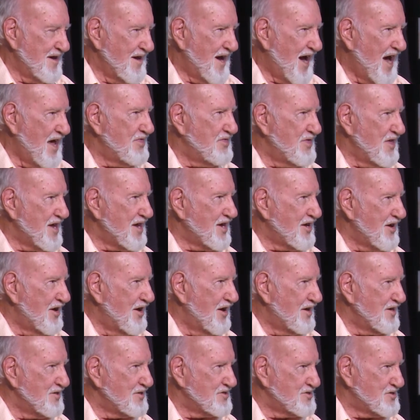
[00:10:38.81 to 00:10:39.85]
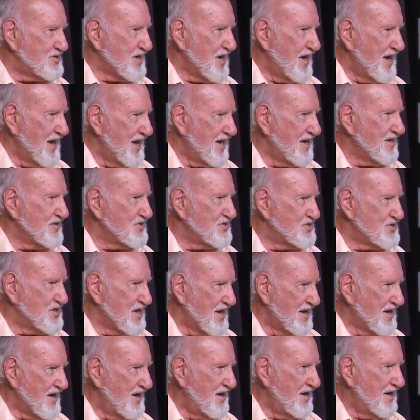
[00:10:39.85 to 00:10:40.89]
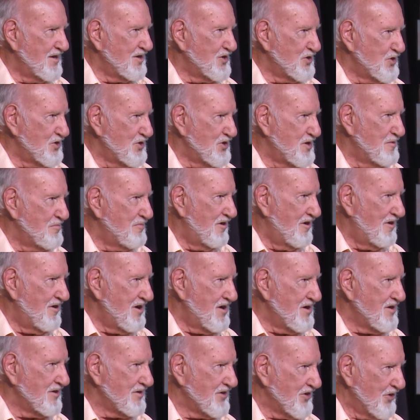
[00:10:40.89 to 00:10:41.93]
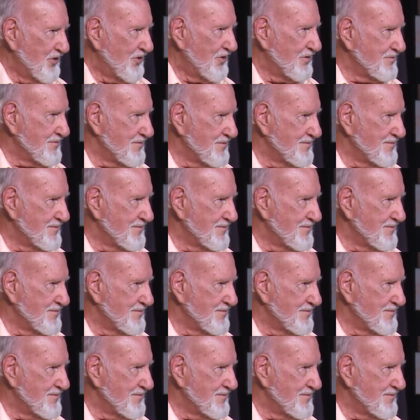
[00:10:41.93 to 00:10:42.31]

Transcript: I think God is saying, settle who you belong to.